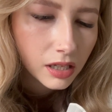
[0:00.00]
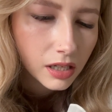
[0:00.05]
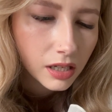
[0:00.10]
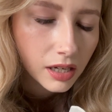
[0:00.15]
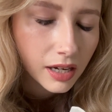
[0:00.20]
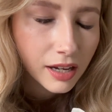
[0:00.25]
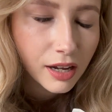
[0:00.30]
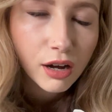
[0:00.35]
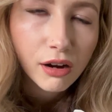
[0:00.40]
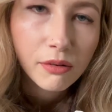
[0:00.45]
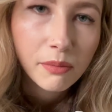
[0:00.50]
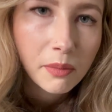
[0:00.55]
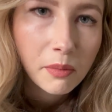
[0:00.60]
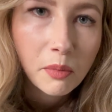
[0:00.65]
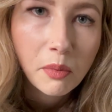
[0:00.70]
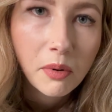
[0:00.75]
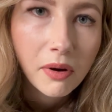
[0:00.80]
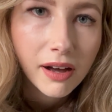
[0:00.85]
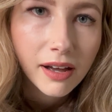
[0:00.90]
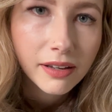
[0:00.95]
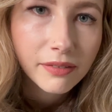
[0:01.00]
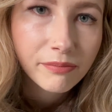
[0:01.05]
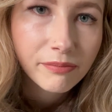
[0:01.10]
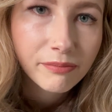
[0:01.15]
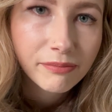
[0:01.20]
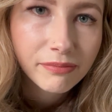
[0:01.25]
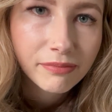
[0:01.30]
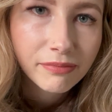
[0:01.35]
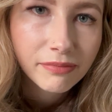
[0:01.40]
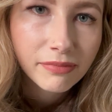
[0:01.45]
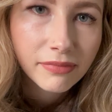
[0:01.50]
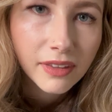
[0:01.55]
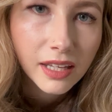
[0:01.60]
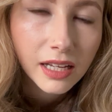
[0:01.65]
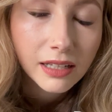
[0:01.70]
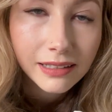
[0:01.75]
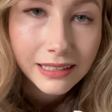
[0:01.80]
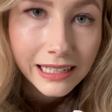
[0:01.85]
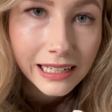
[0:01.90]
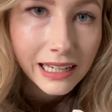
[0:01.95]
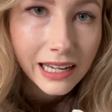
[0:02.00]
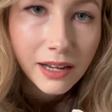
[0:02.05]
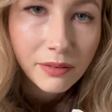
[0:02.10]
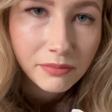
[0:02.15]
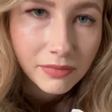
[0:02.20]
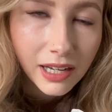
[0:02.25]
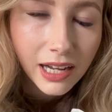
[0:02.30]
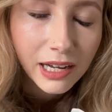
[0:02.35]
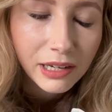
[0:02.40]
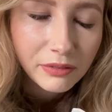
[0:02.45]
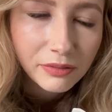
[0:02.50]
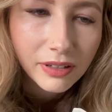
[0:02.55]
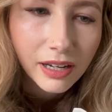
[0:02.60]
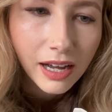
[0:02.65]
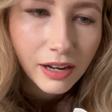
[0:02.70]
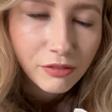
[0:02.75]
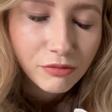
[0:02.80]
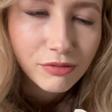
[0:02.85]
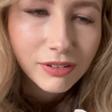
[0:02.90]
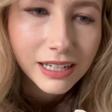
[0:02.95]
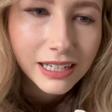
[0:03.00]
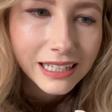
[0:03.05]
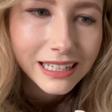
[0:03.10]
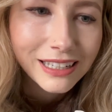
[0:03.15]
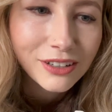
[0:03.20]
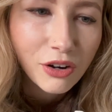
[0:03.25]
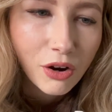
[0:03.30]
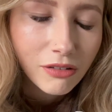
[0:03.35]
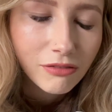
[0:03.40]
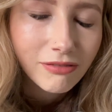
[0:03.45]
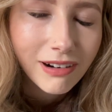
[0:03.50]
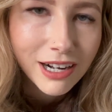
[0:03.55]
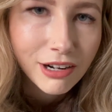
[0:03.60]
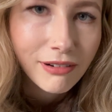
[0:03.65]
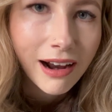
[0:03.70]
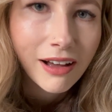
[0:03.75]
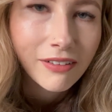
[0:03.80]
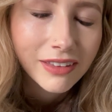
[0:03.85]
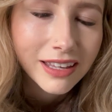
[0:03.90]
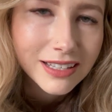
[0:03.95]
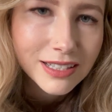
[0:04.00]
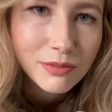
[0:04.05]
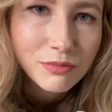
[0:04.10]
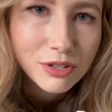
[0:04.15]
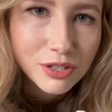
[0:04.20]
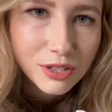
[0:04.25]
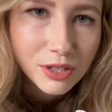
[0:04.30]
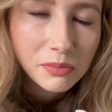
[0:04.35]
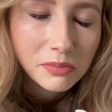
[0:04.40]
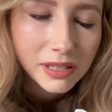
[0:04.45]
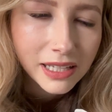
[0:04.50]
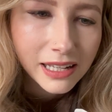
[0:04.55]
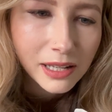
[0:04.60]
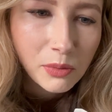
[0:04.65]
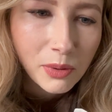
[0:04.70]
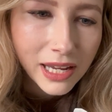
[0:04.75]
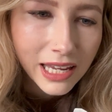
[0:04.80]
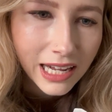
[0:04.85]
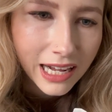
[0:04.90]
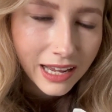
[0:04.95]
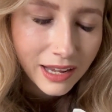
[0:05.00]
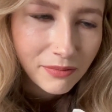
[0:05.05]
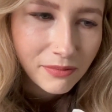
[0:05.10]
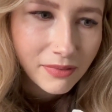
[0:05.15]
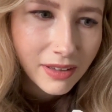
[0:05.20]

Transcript: can't remember why. Clearly I've really not read around this. I'm just completely winging it.